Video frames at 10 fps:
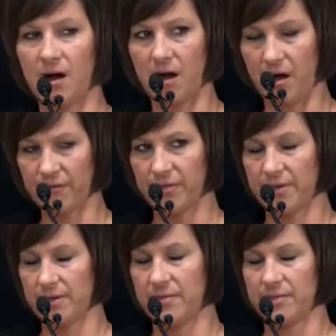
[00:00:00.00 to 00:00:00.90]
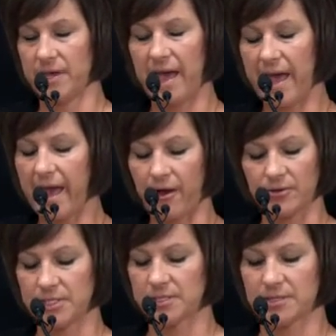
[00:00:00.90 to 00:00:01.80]
off the
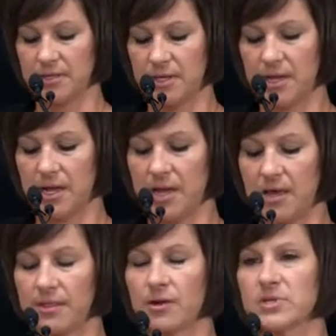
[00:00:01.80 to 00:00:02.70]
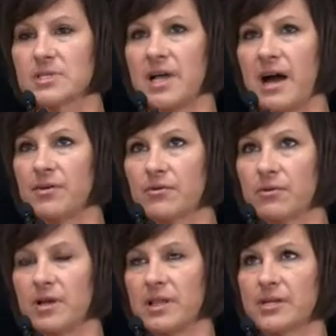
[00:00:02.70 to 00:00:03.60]
house. There was
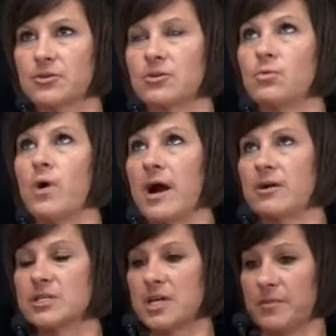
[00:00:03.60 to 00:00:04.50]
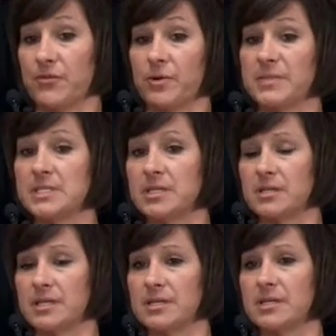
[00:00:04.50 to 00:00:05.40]
live electrical wires coming from the
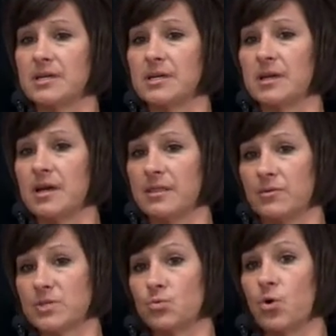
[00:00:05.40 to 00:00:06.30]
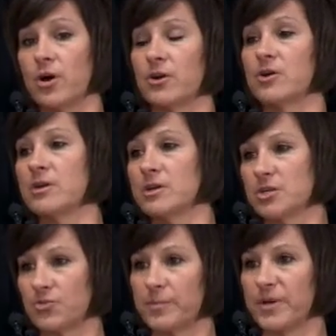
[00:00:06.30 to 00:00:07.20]
ceiling, and there was water
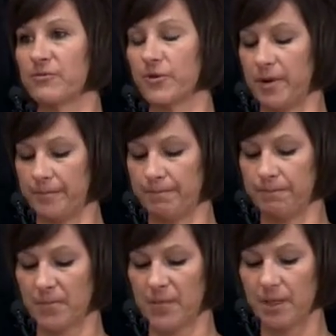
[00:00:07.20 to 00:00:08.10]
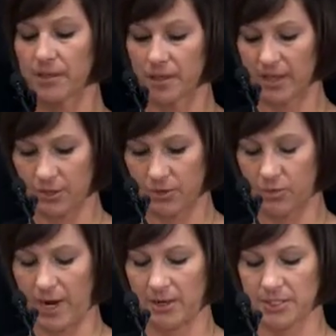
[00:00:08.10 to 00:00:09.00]
dripping from the electrical
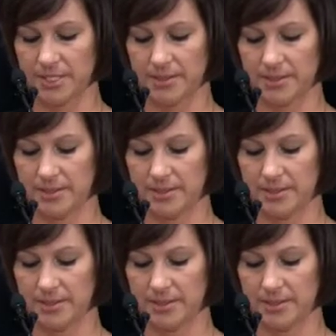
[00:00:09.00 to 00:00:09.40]
wires.